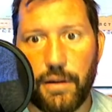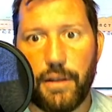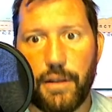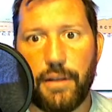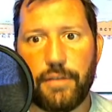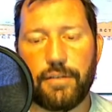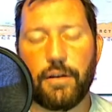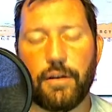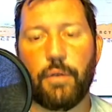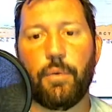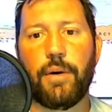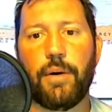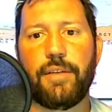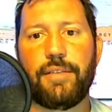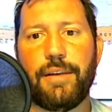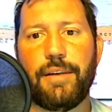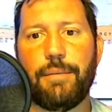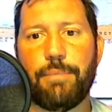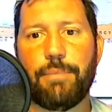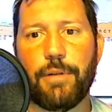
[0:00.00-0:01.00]
So
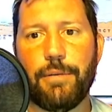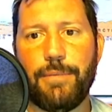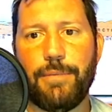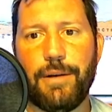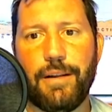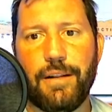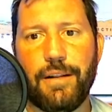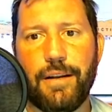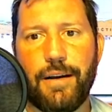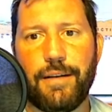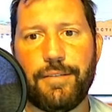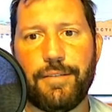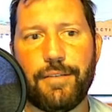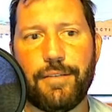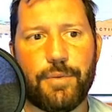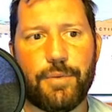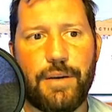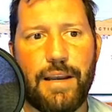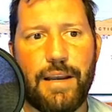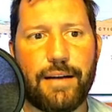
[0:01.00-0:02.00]
once impermanent loss is
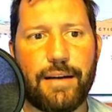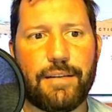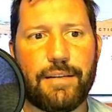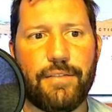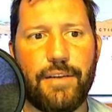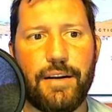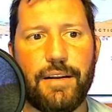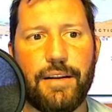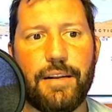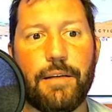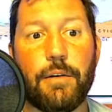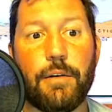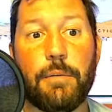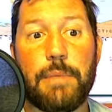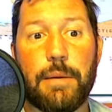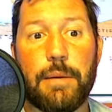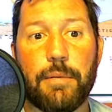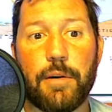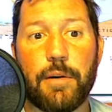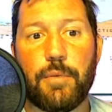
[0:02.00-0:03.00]
reactivated, they will
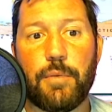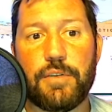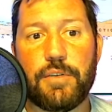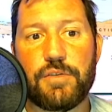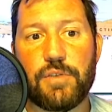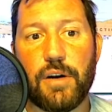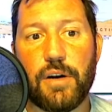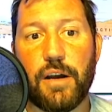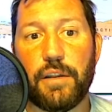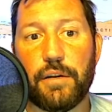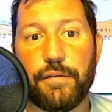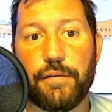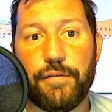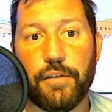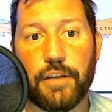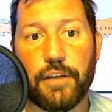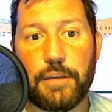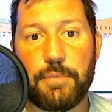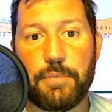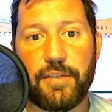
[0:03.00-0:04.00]
be able to withdraw their
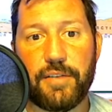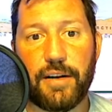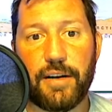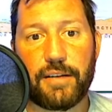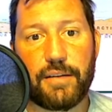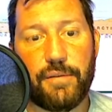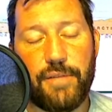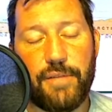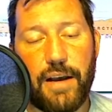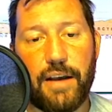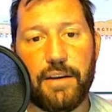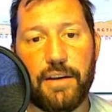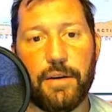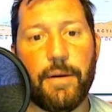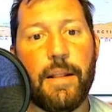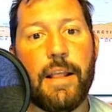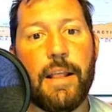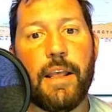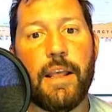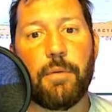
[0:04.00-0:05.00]
fully protected
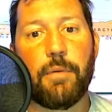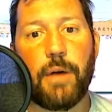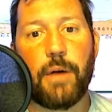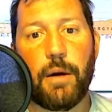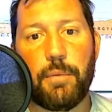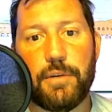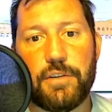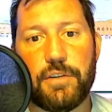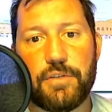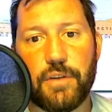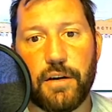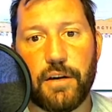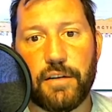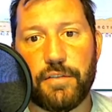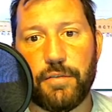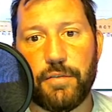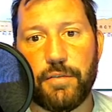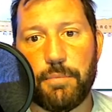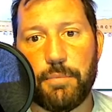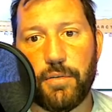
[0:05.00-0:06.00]
value. While withdrawals
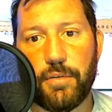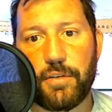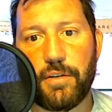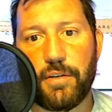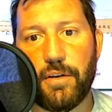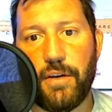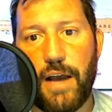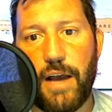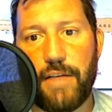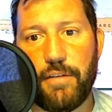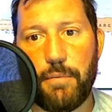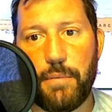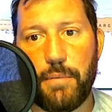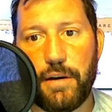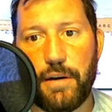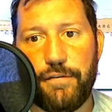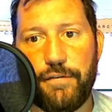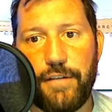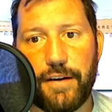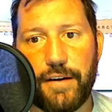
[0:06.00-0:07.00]
from the protocol haven't
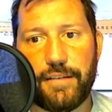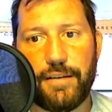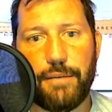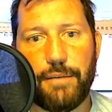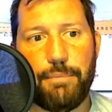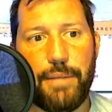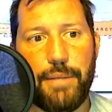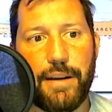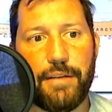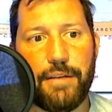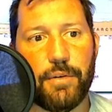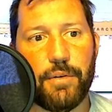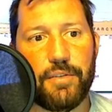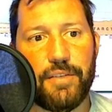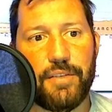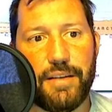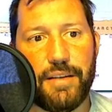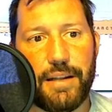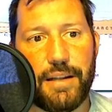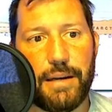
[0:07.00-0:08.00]
been affected, Bancor
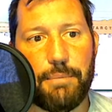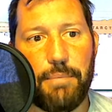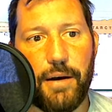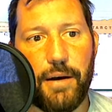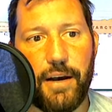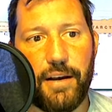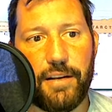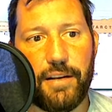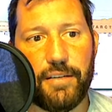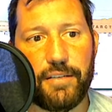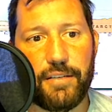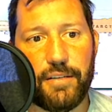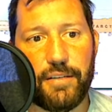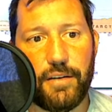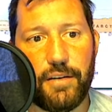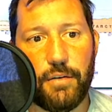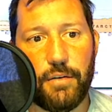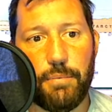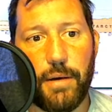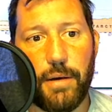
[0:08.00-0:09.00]
said that it
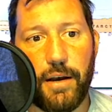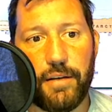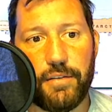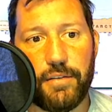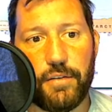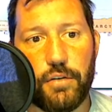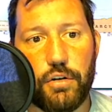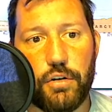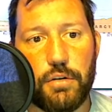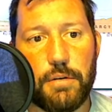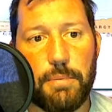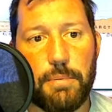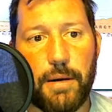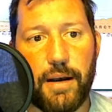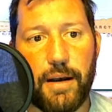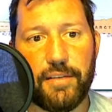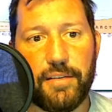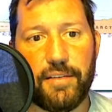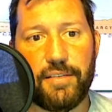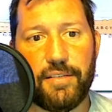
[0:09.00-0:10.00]
paused new
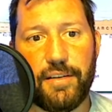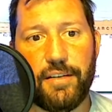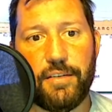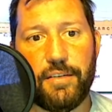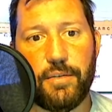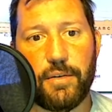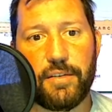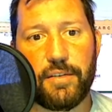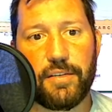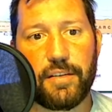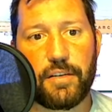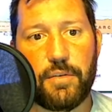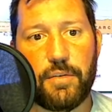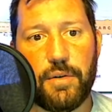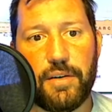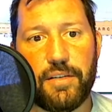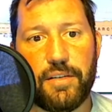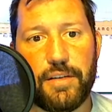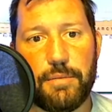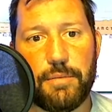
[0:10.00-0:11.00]
deposits into its
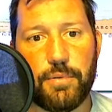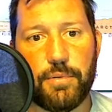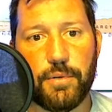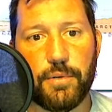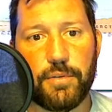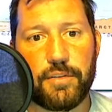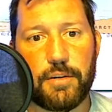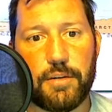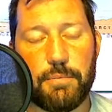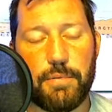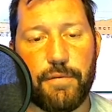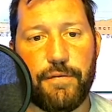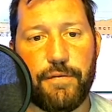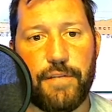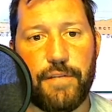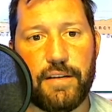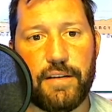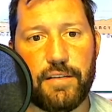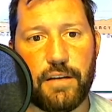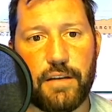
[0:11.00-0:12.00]
liquidity pools to
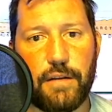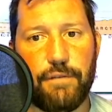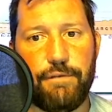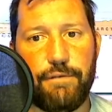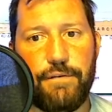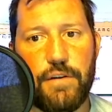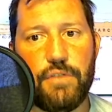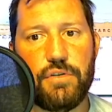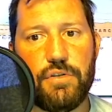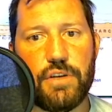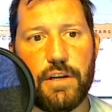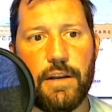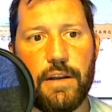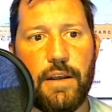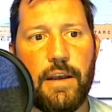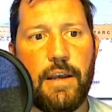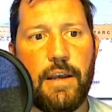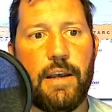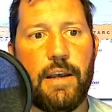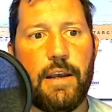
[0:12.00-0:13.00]
prevent confusion.
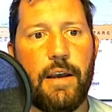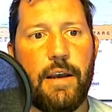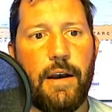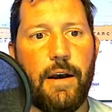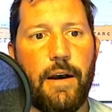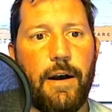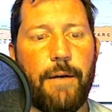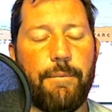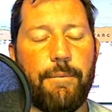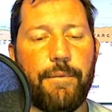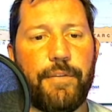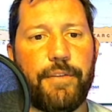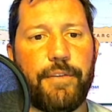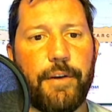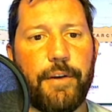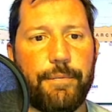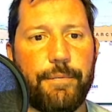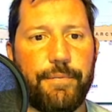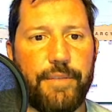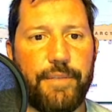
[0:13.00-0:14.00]

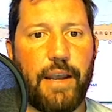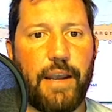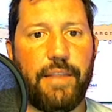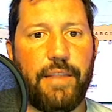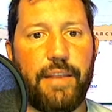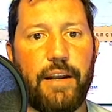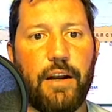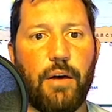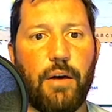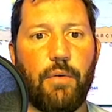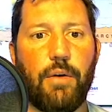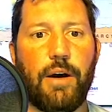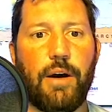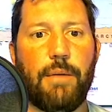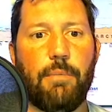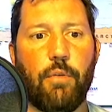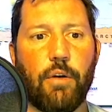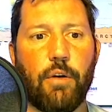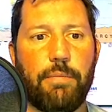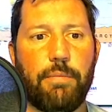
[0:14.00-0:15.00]
They don't want
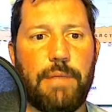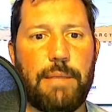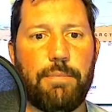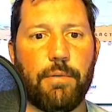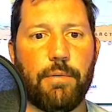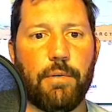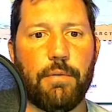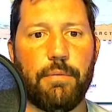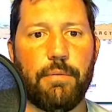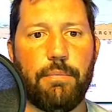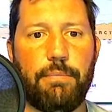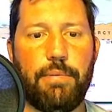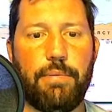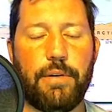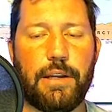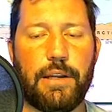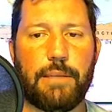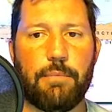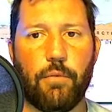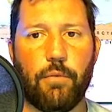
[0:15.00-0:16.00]
more people
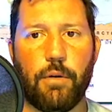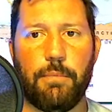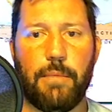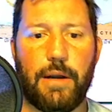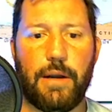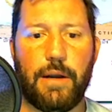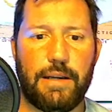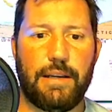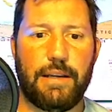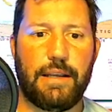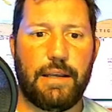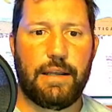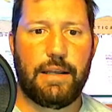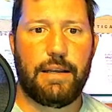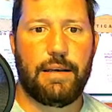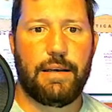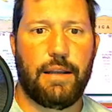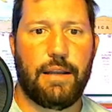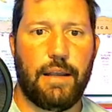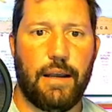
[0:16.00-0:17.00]
putting more money
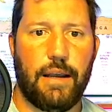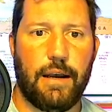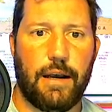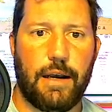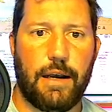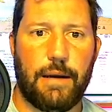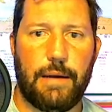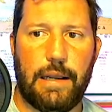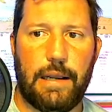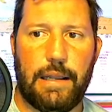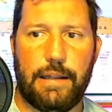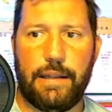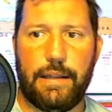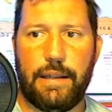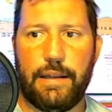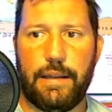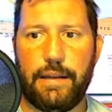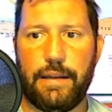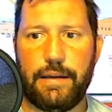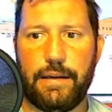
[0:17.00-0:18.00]
in and
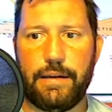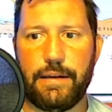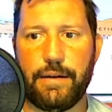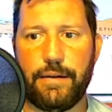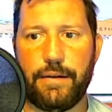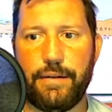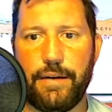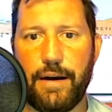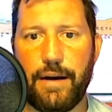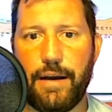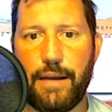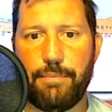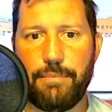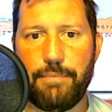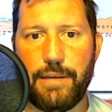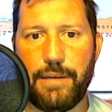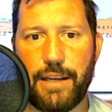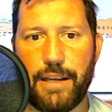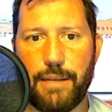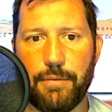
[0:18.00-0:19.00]
then not
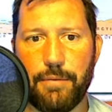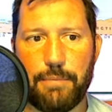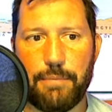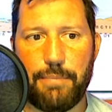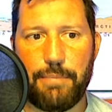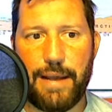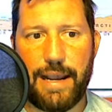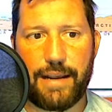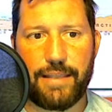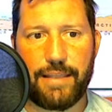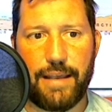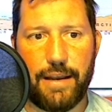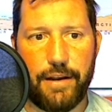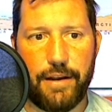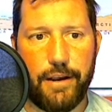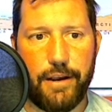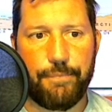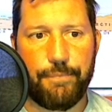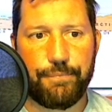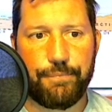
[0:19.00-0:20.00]
being able to back that
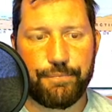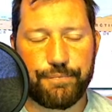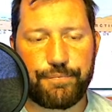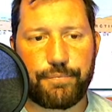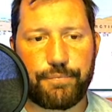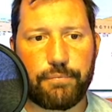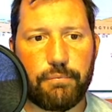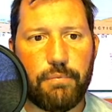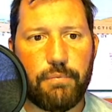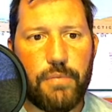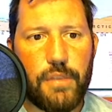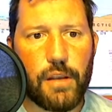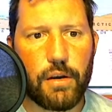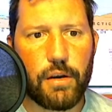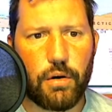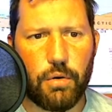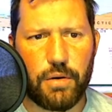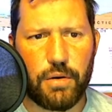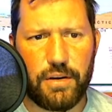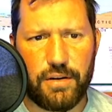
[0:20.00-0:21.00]
up.
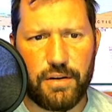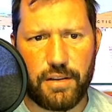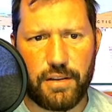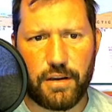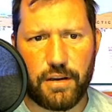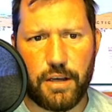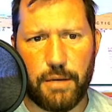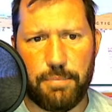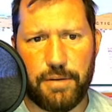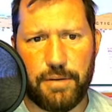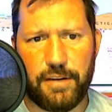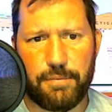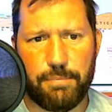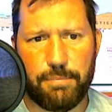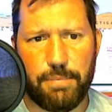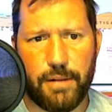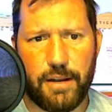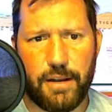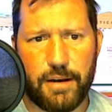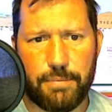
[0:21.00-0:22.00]
According to the company's
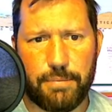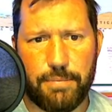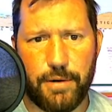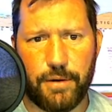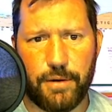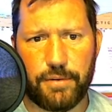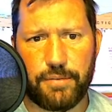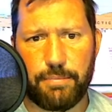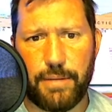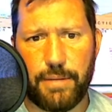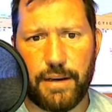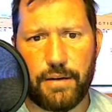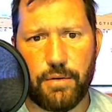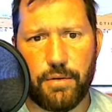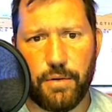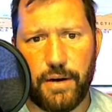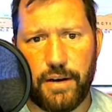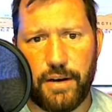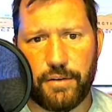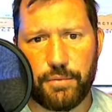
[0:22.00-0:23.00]
blog post,
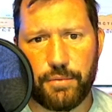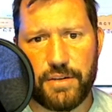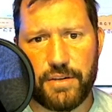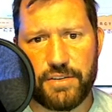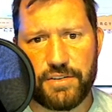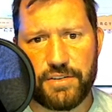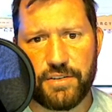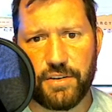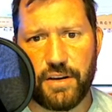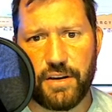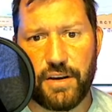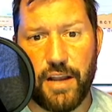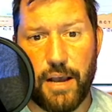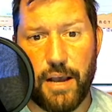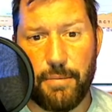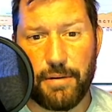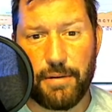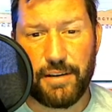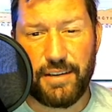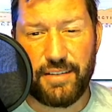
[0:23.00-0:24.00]
Bancor has registered
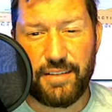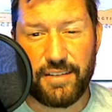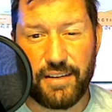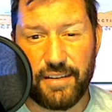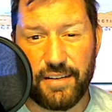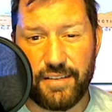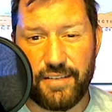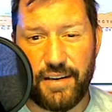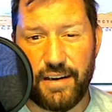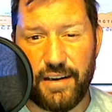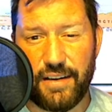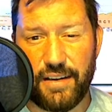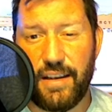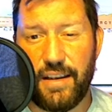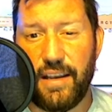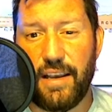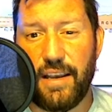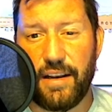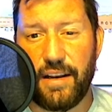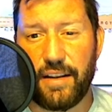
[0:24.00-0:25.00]
anomalies in its data
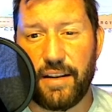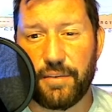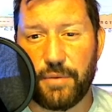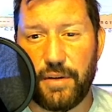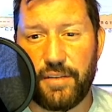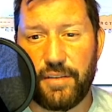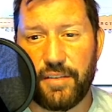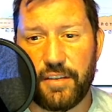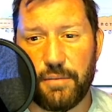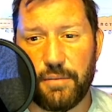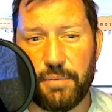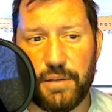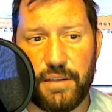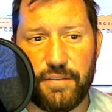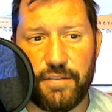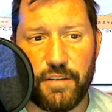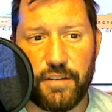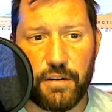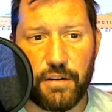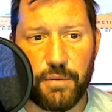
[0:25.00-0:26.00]
and has reasons to
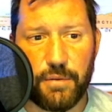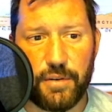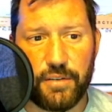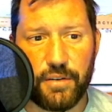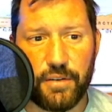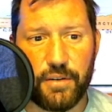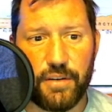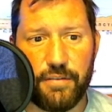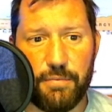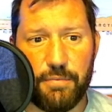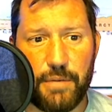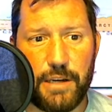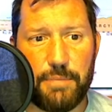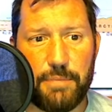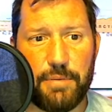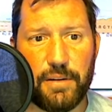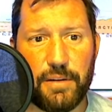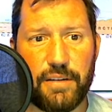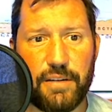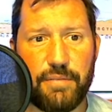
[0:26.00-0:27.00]
believe they're a result of
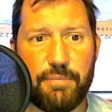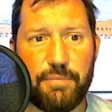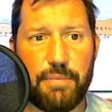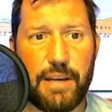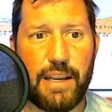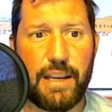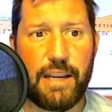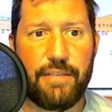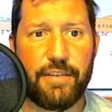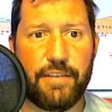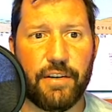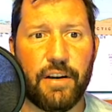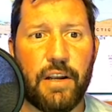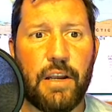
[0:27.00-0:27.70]
manipulative behavior.